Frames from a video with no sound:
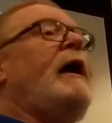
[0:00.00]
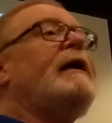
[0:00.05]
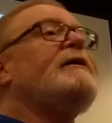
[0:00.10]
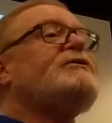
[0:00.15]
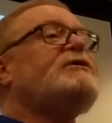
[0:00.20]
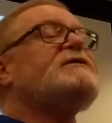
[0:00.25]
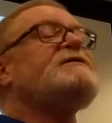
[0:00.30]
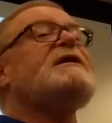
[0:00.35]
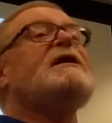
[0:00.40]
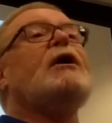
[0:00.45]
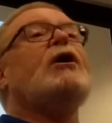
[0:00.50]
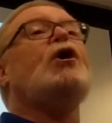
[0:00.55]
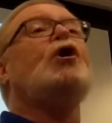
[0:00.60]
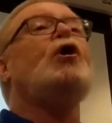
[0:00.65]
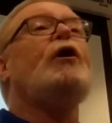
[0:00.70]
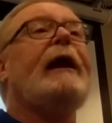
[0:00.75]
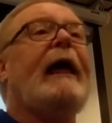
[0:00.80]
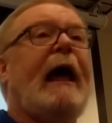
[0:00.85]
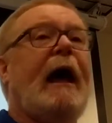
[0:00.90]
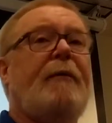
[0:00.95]
it's just that it
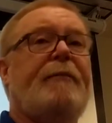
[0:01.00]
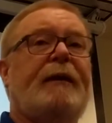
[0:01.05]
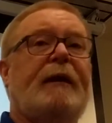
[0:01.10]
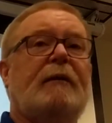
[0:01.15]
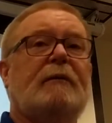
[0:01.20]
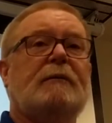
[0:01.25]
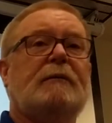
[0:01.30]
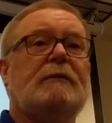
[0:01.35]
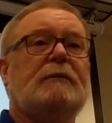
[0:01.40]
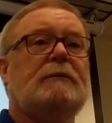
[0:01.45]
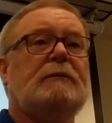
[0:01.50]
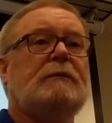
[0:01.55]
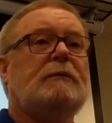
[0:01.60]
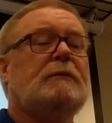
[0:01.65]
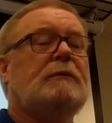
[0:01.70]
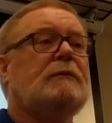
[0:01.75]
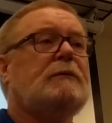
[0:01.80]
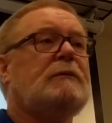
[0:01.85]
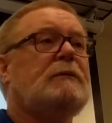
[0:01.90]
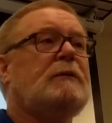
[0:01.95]
could happen.
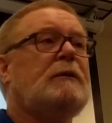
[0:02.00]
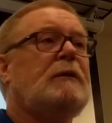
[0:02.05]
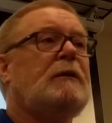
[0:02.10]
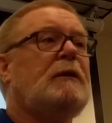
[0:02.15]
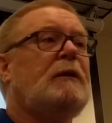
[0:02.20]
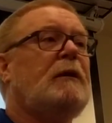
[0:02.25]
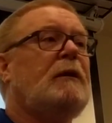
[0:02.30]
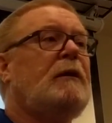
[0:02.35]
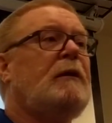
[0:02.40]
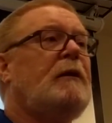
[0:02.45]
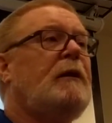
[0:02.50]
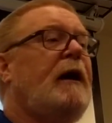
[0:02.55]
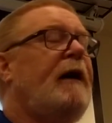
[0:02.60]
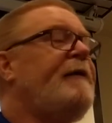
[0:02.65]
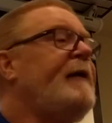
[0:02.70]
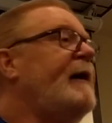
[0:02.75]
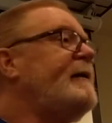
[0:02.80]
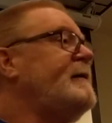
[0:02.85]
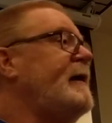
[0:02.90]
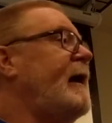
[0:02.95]

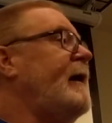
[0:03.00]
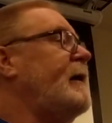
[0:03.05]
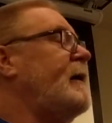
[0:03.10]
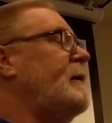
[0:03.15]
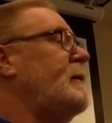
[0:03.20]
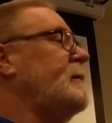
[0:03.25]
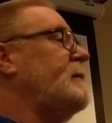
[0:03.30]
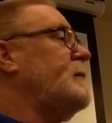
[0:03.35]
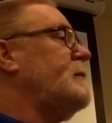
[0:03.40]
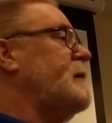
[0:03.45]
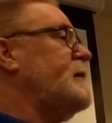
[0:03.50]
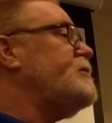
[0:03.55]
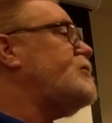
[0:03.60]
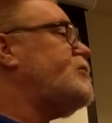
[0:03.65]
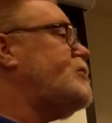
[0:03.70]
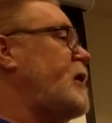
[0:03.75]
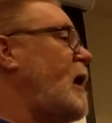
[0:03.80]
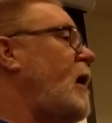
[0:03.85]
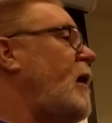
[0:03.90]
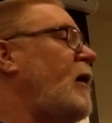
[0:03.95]
And that data is
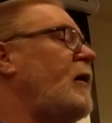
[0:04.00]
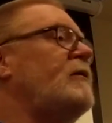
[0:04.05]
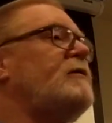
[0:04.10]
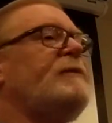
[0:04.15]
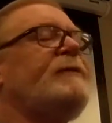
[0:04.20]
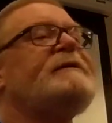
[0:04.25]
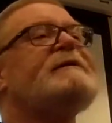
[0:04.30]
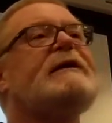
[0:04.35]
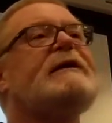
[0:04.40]
shared. We